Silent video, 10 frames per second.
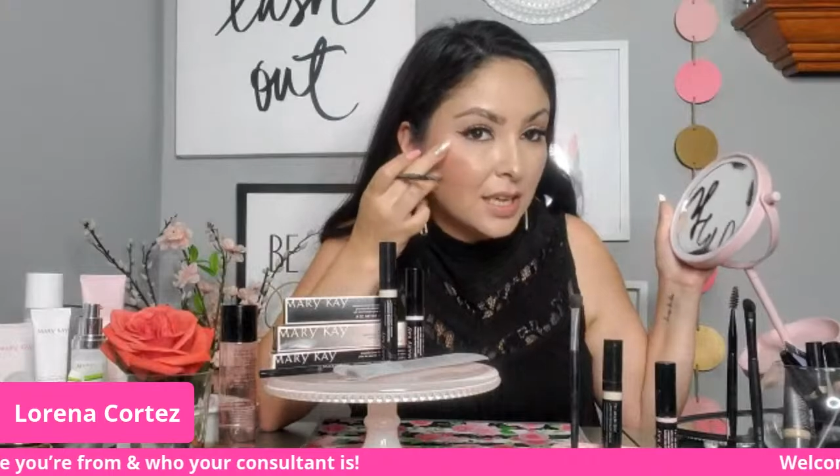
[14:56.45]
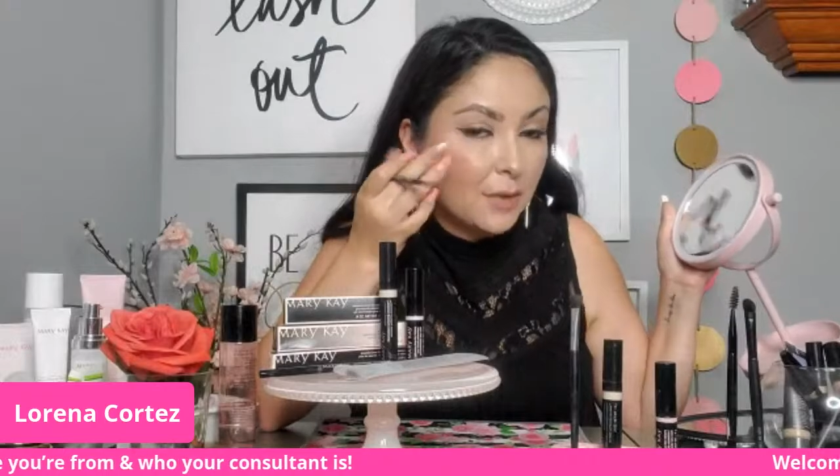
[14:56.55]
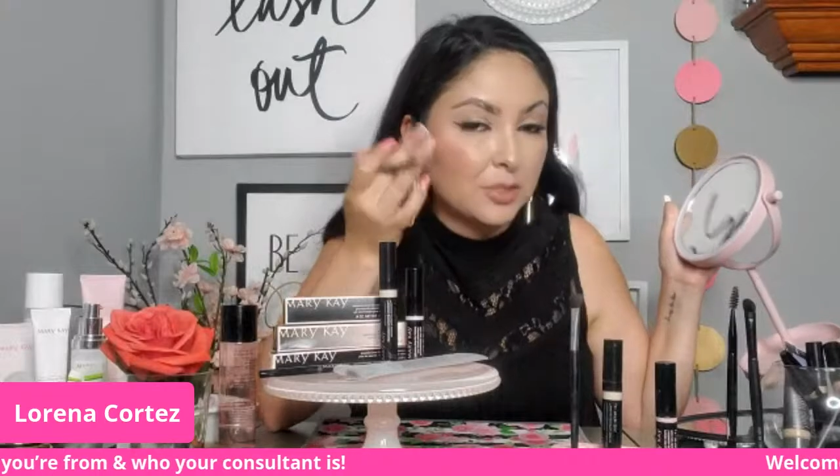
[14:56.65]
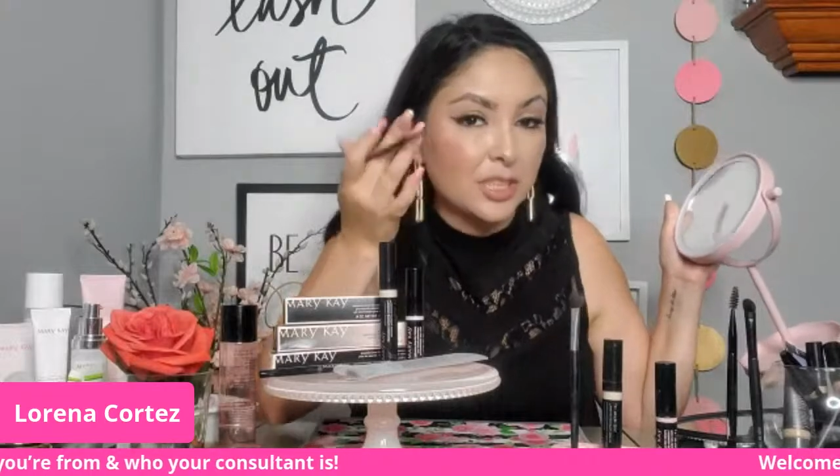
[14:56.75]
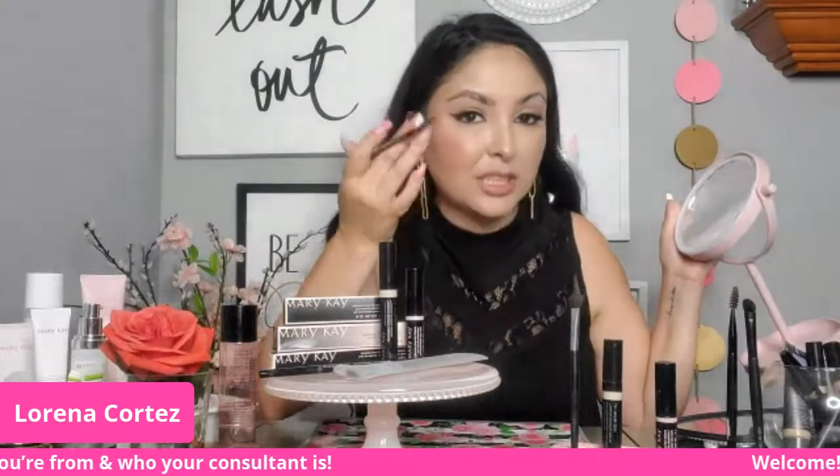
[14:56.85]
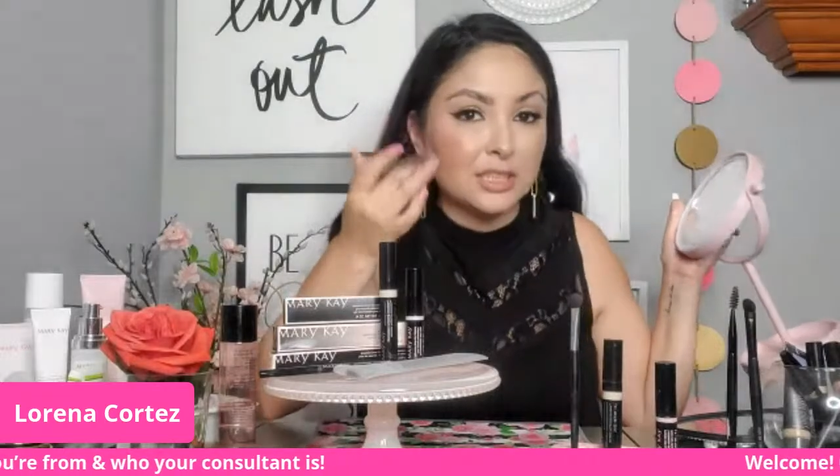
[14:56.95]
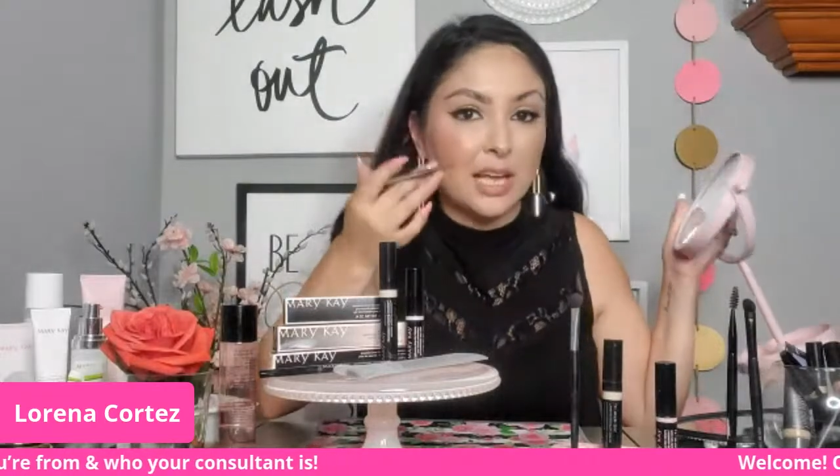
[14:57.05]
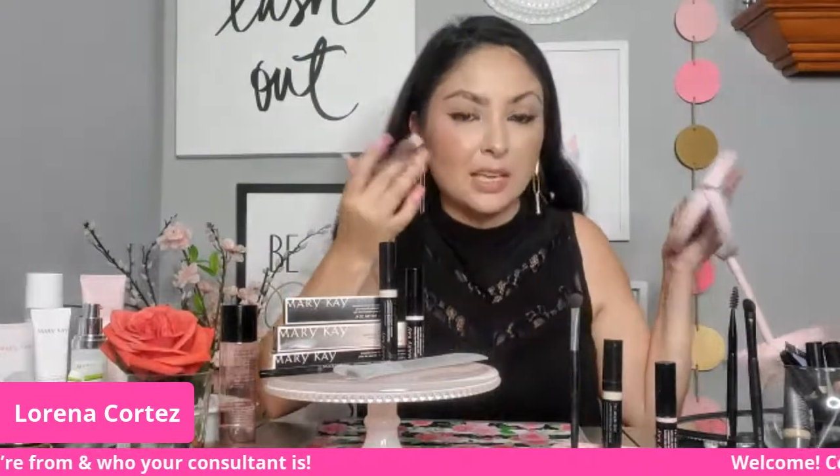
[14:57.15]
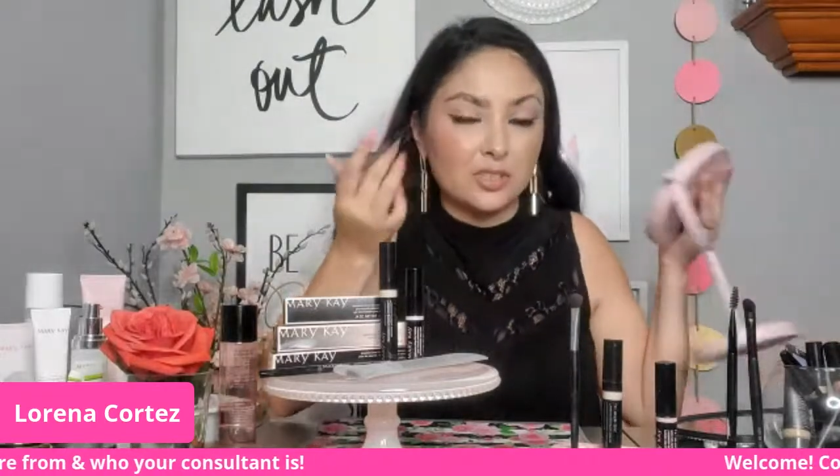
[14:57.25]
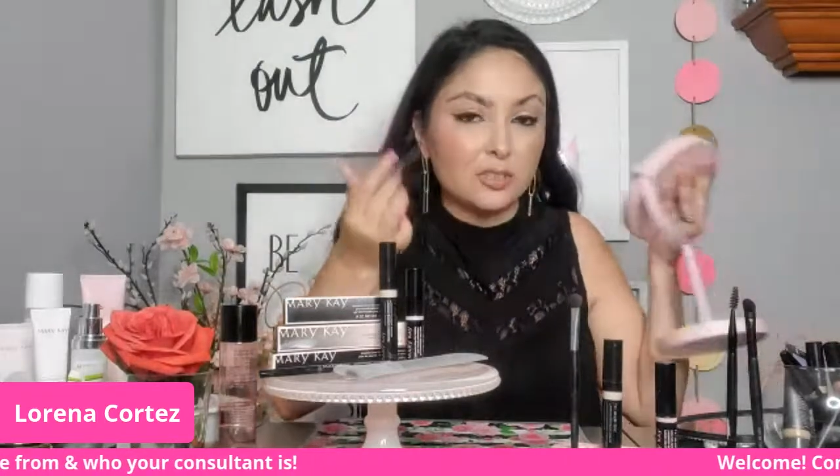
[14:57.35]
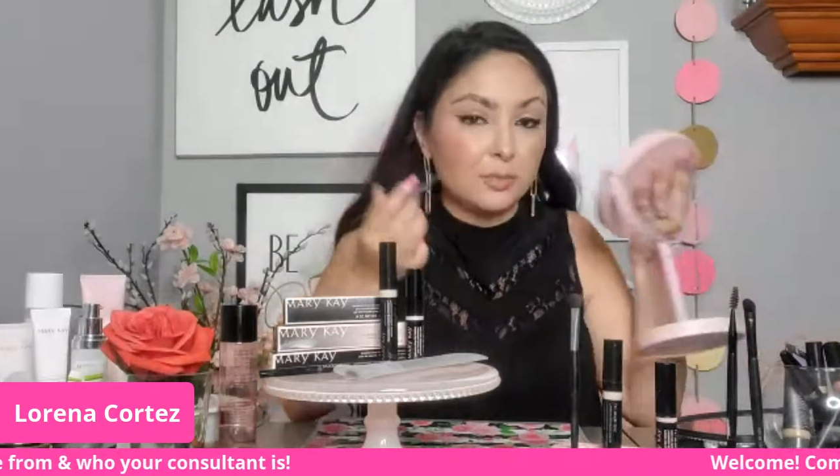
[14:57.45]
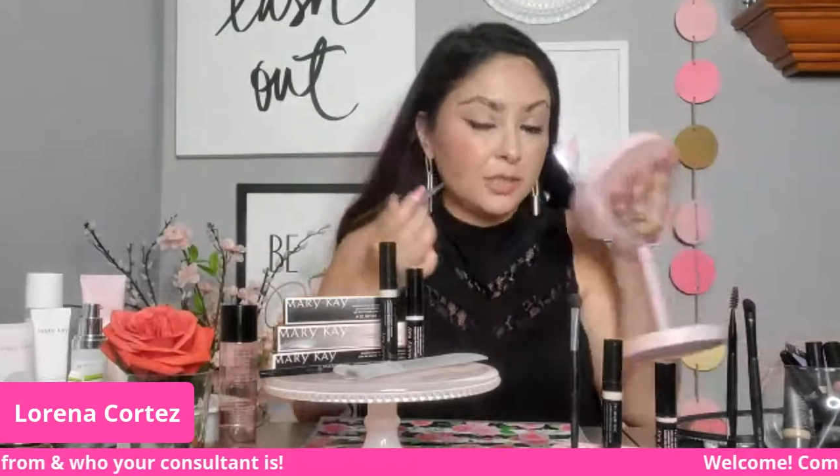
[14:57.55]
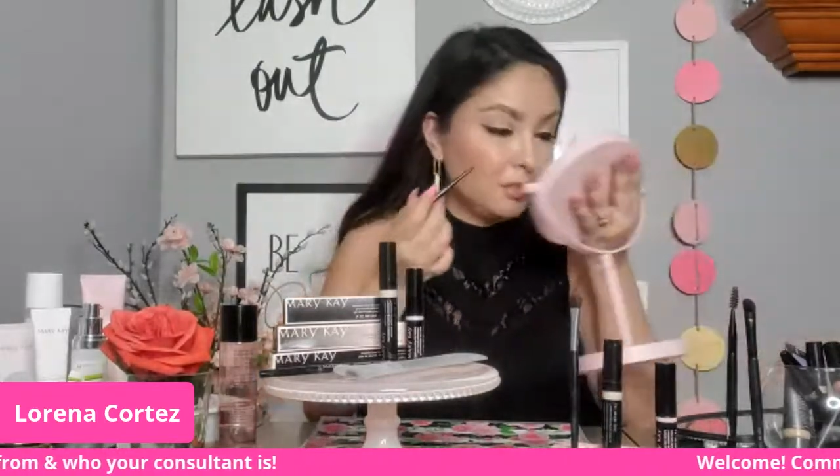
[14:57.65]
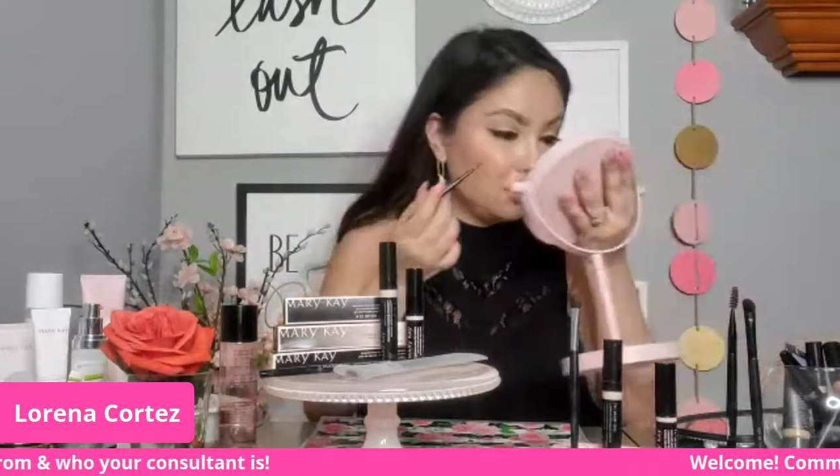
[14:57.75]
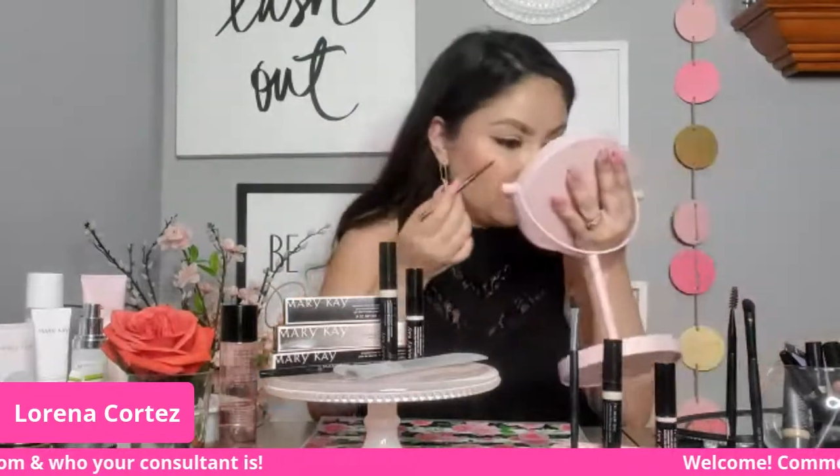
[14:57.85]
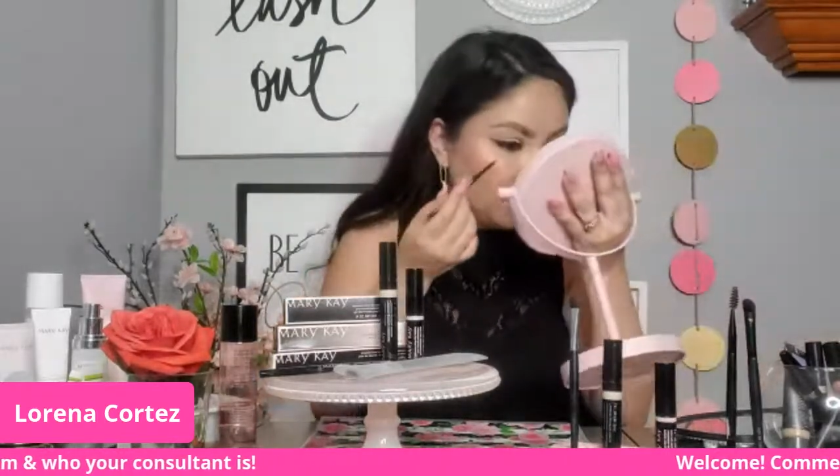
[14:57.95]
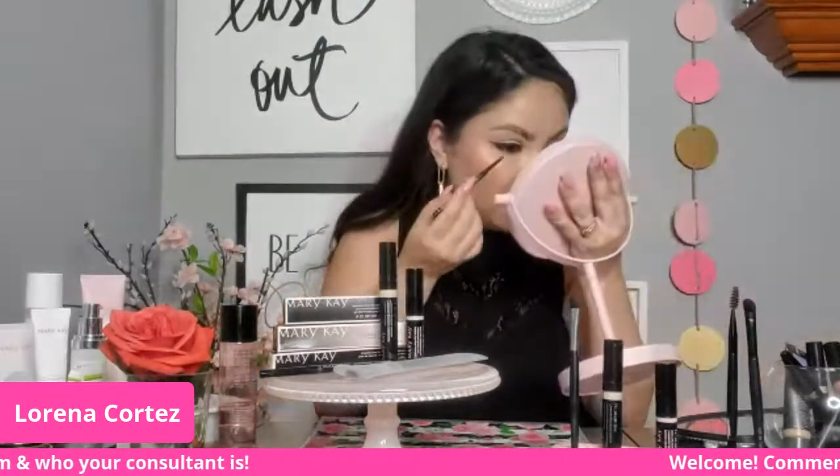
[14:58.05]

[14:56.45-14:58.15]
I wish I should have been a little